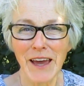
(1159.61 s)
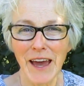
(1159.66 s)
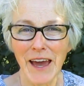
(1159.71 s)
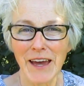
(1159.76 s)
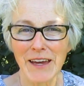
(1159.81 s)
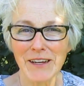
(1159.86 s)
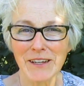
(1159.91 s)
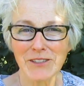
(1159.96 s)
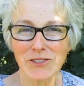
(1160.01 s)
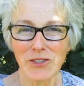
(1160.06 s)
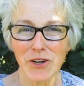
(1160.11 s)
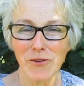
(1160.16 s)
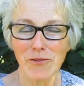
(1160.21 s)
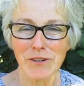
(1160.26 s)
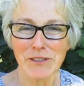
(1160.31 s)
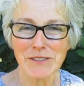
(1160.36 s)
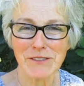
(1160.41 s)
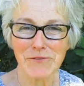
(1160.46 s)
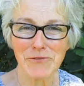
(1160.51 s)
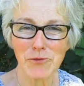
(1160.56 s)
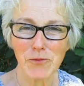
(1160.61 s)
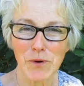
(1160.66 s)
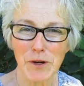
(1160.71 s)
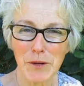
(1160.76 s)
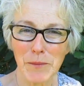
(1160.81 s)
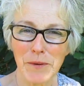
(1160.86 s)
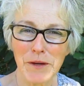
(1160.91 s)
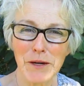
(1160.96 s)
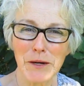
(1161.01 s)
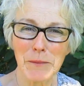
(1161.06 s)
And as always, if you want
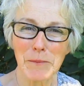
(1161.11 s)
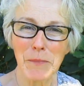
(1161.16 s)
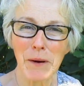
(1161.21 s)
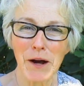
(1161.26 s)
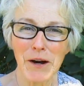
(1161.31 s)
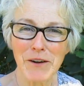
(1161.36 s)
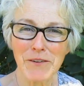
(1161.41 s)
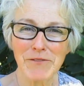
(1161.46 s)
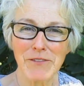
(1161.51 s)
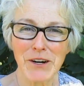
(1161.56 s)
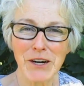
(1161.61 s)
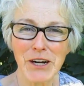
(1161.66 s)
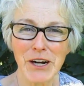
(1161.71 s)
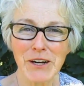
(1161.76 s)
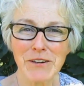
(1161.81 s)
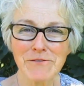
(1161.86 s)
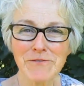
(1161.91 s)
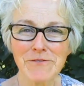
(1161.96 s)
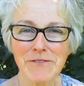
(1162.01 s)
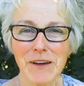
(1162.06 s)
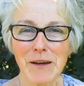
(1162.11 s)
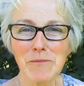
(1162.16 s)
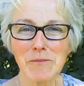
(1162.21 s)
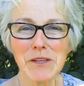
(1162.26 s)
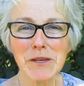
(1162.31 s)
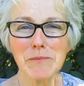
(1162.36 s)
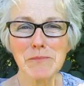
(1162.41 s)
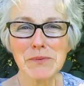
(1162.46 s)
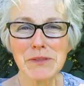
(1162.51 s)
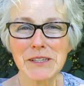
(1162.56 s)
to become part of our garden
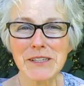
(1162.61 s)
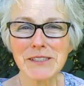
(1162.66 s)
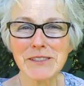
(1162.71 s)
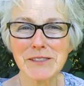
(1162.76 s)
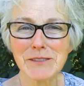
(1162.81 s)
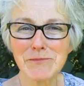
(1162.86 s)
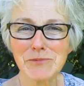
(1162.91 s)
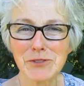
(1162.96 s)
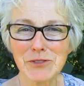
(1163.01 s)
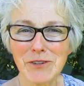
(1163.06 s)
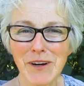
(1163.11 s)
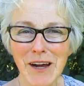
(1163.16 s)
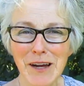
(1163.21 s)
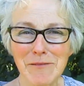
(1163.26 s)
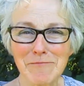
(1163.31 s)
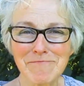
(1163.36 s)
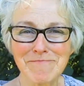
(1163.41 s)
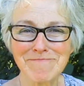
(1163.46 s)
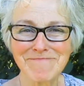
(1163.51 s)
family, please subscribe.